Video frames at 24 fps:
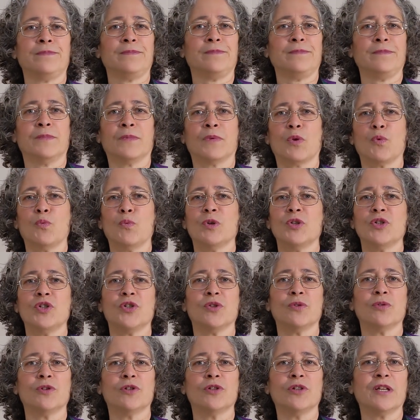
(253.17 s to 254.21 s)
"Would
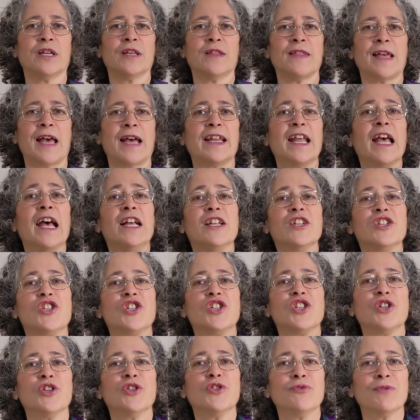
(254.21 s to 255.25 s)
you look at that?
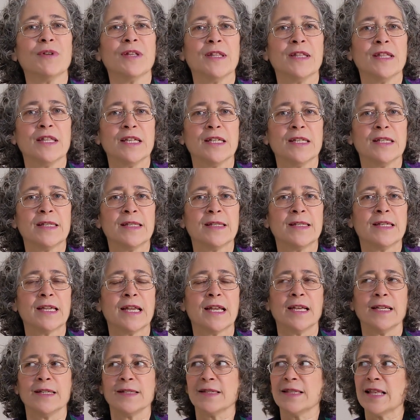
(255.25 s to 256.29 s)
Children these
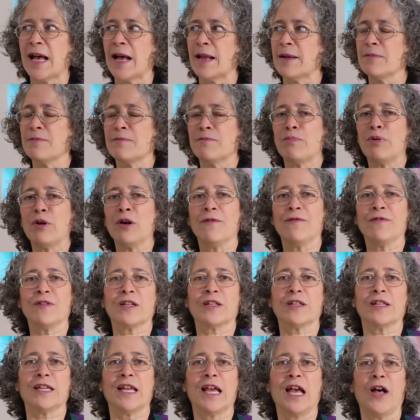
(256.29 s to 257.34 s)
days, that
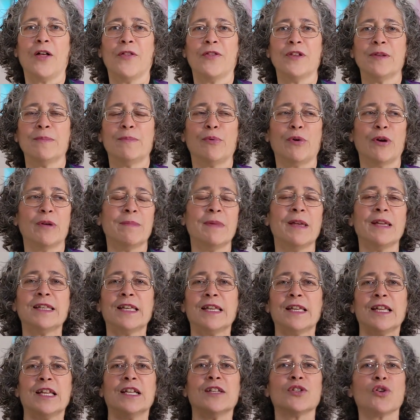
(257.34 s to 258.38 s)
perfectly healthy boy
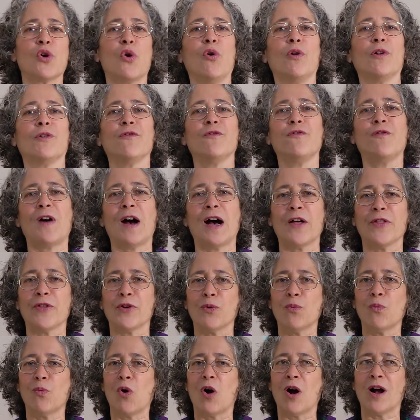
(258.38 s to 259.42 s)
making his old father
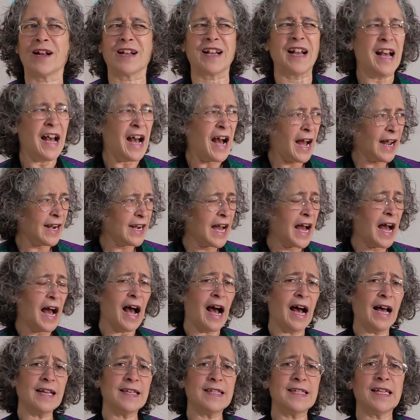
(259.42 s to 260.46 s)
walk. On a
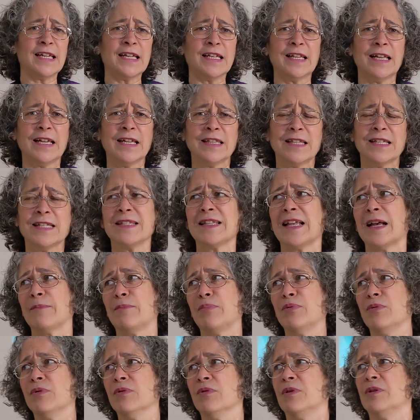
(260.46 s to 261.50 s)
hot day like this, that
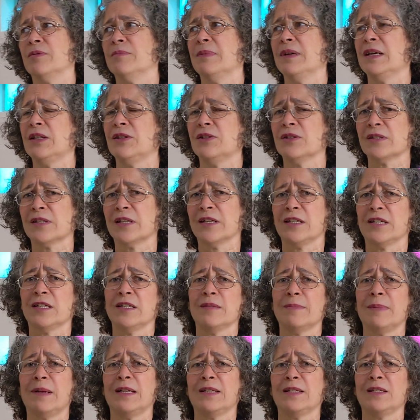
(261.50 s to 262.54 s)
poor old man looks like he's
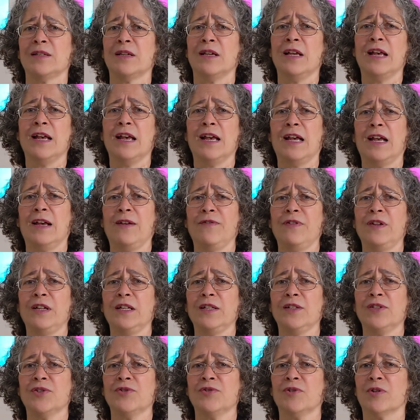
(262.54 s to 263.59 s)
about to have
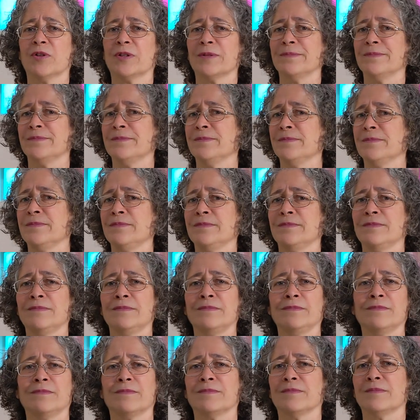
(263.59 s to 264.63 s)
heat stroke.
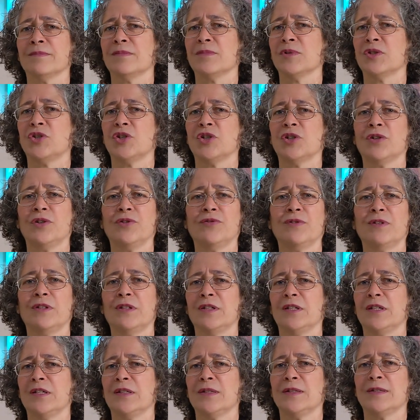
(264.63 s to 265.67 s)
Children
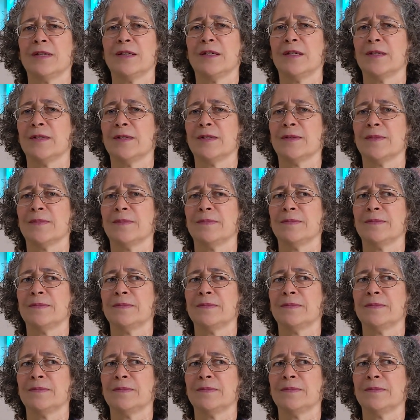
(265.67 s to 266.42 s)
these days."